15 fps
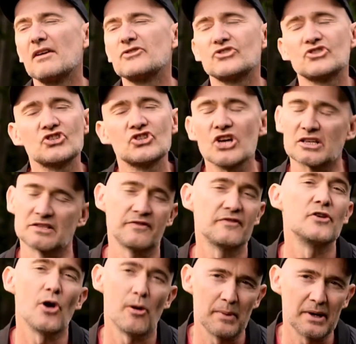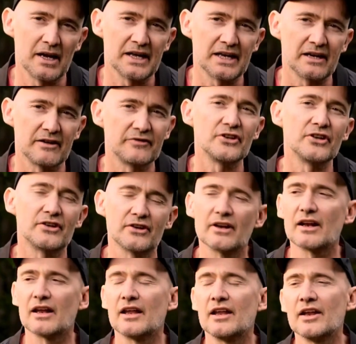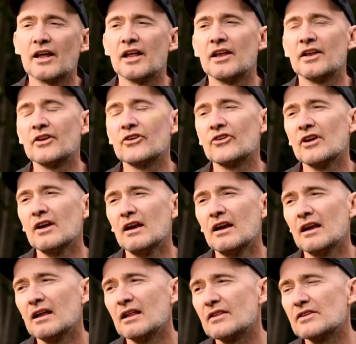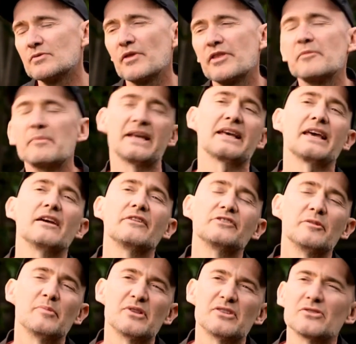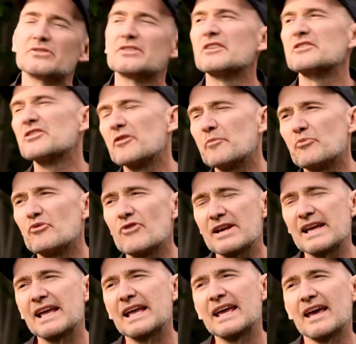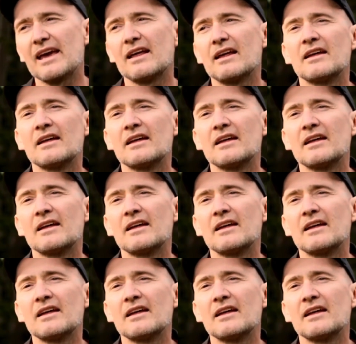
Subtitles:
just phenomenally gifted. And there's one thing being gifted, but there's also sort of bringing it.